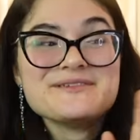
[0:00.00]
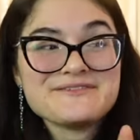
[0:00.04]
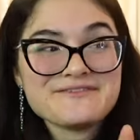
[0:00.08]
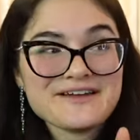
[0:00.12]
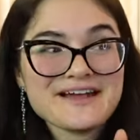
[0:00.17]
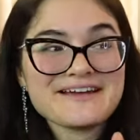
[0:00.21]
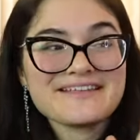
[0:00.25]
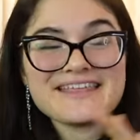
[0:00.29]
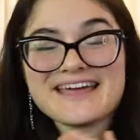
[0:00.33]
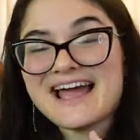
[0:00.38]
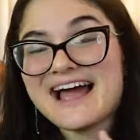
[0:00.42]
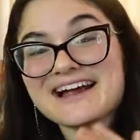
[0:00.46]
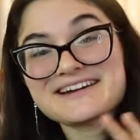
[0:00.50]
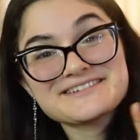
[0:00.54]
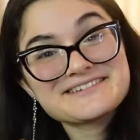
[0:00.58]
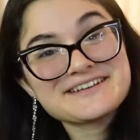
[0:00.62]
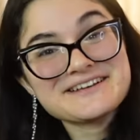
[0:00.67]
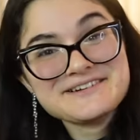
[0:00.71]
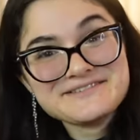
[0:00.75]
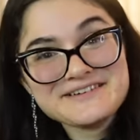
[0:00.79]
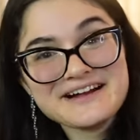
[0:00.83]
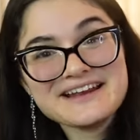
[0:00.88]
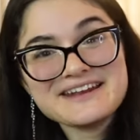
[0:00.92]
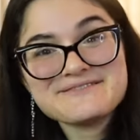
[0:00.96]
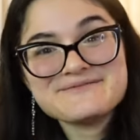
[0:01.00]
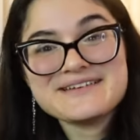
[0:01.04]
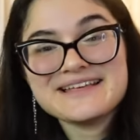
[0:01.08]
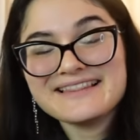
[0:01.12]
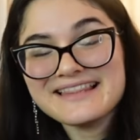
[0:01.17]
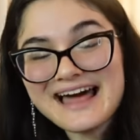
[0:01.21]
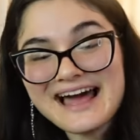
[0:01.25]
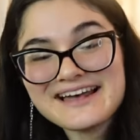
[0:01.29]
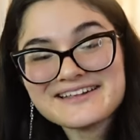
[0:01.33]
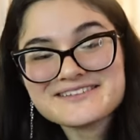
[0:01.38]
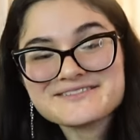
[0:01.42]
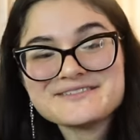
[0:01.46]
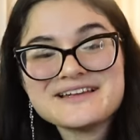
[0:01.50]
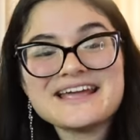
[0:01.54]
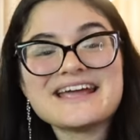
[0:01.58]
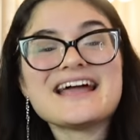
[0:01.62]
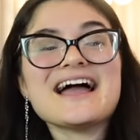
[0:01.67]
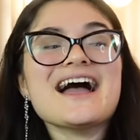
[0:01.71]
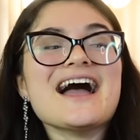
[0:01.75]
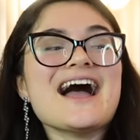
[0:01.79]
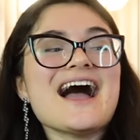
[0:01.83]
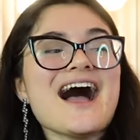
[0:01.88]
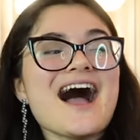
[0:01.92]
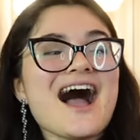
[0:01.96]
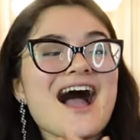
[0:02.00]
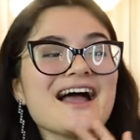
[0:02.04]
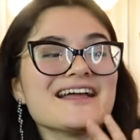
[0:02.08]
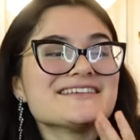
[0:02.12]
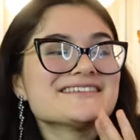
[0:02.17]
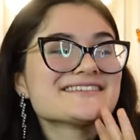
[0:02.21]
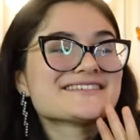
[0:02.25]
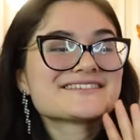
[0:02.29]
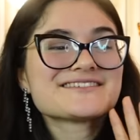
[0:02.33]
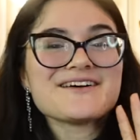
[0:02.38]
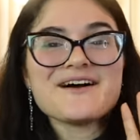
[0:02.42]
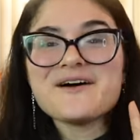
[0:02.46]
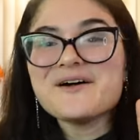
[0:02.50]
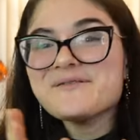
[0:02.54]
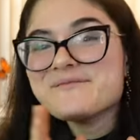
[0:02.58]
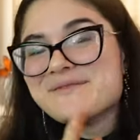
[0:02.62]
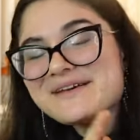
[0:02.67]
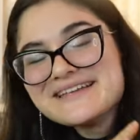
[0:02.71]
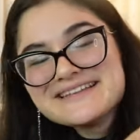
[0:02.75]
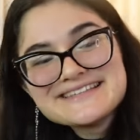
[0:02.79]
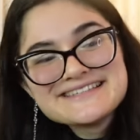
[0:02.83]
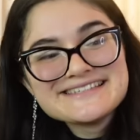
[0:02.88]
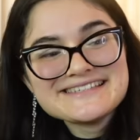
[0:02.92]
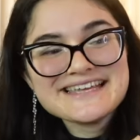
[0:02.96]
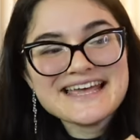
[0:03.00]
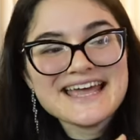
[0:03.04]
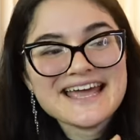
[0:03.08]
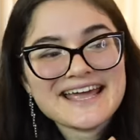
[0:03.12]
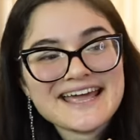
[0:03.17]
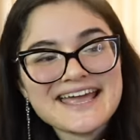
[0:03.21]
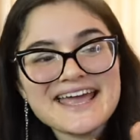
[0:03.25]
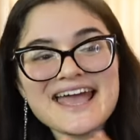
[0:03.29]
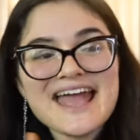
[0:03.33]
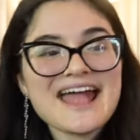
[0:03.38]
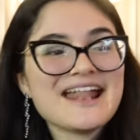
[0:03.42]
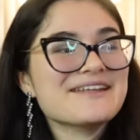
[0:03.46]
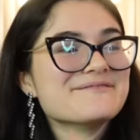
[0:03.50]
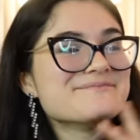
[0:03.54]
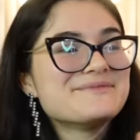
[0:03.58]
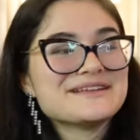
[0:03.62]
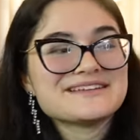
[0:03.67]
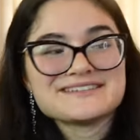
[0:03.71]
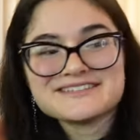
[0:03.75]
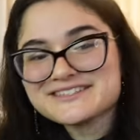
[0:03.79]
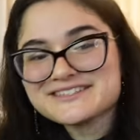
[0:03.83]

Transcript: be fair, they actually invited me last week. I just got a bit sick and a bit